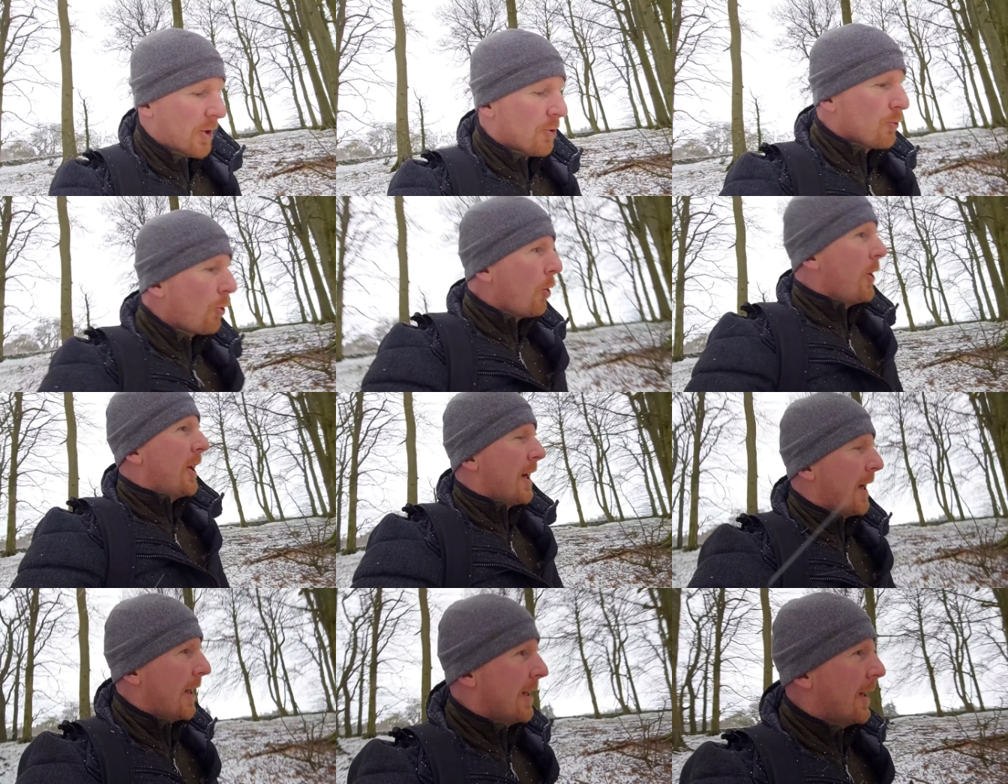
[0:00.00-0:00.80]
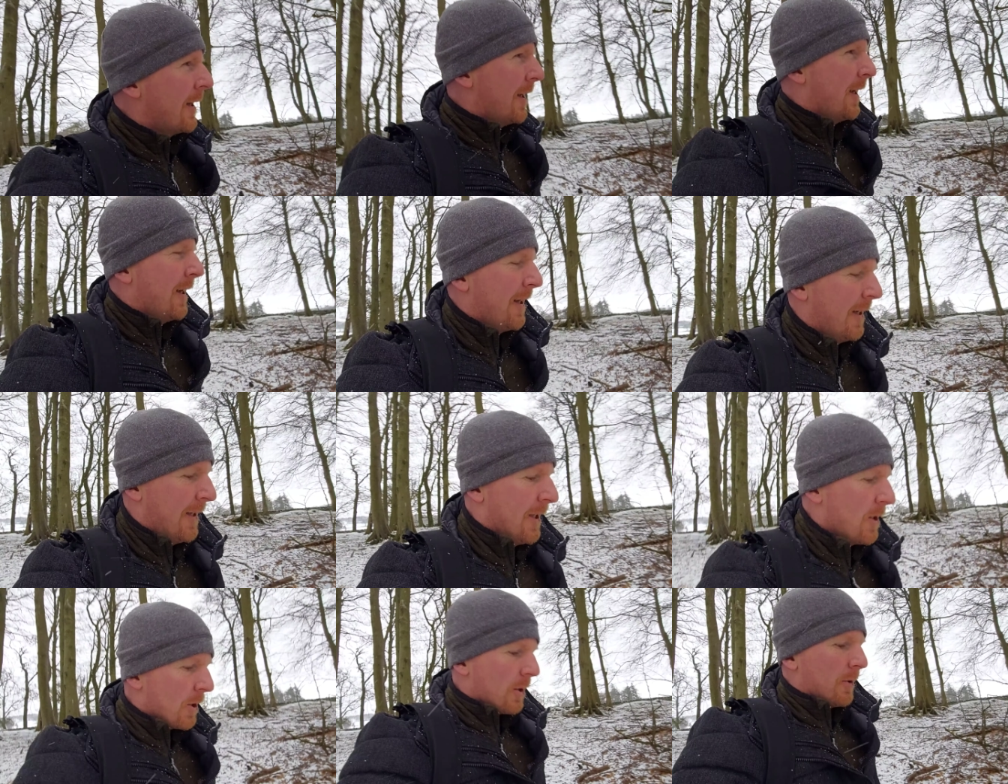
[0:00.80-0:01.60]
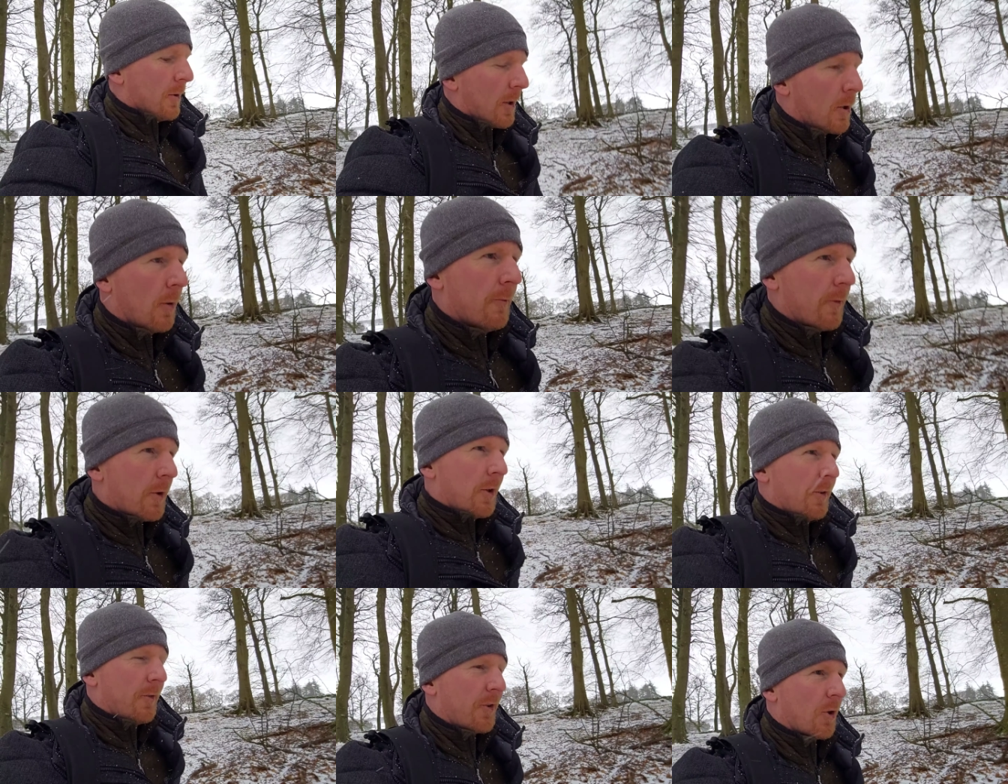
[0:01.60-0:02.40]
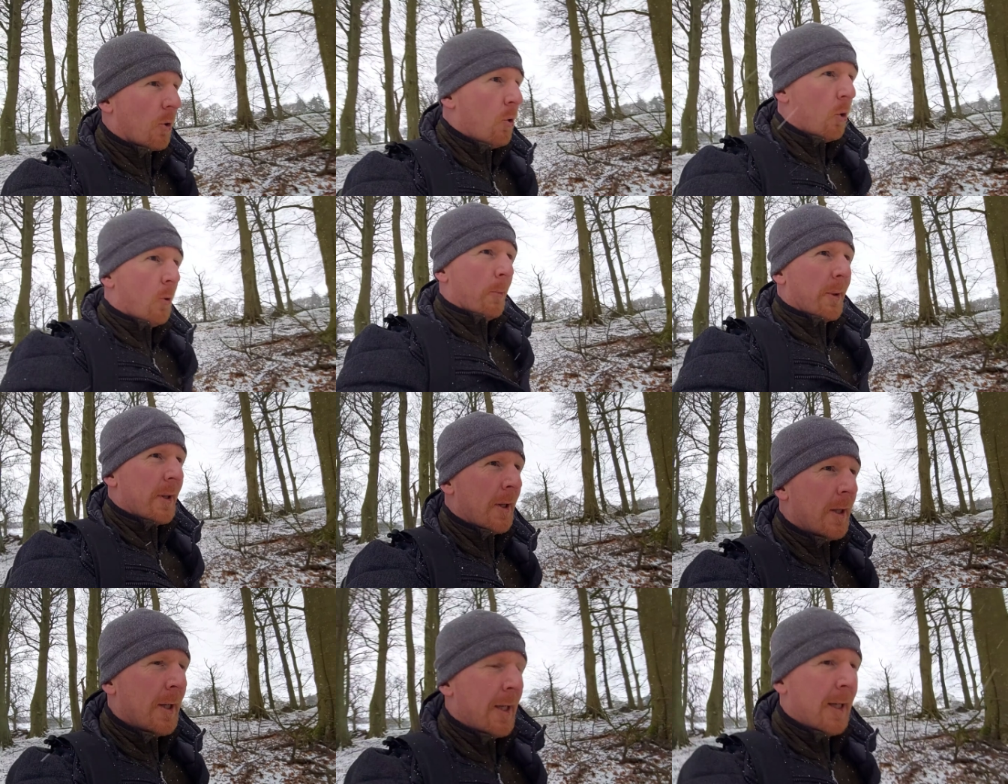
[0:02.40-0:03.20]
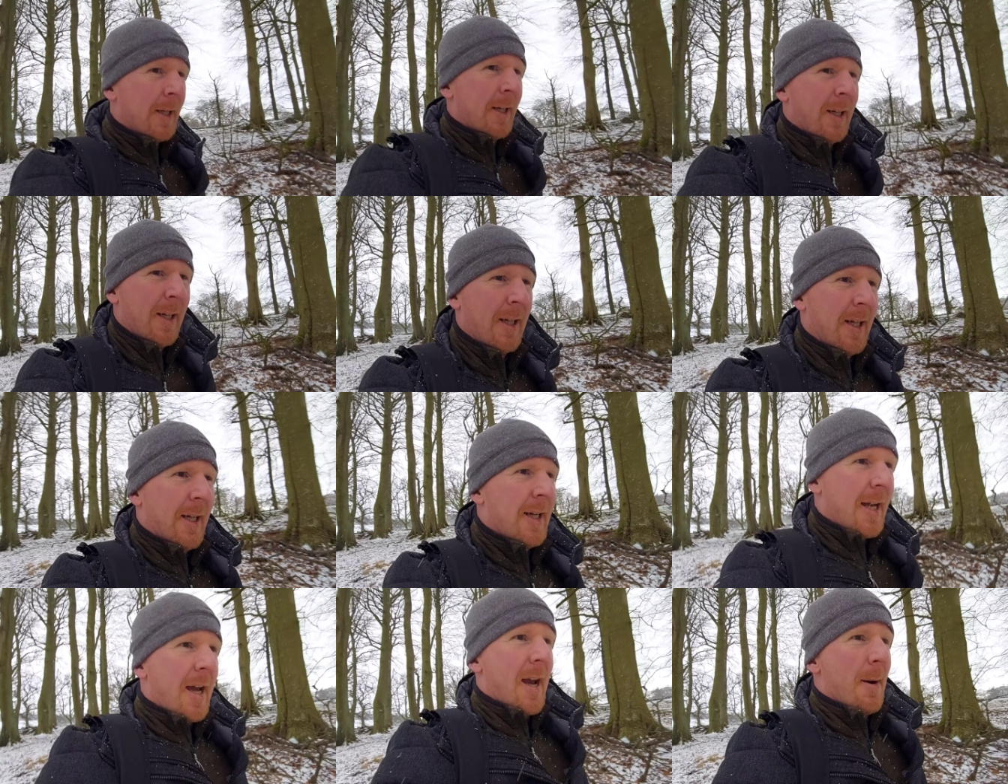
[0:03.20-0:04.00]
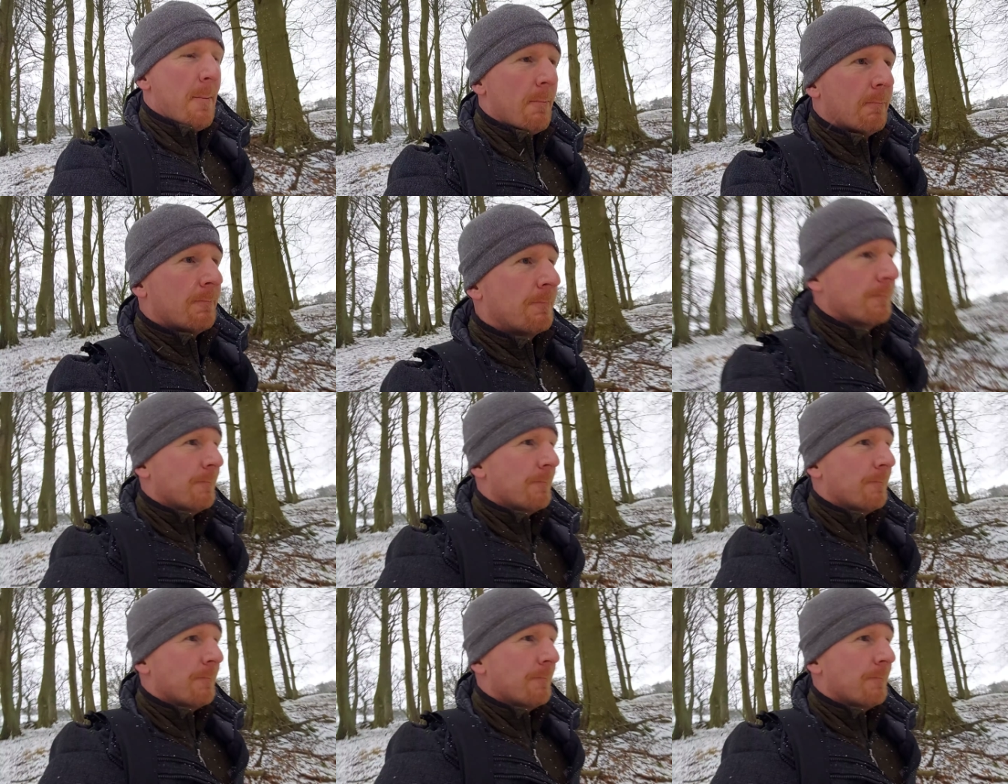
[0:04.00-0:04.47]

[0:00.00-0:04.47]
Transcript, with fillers: are enjoying it and the, the comfort of your home and um,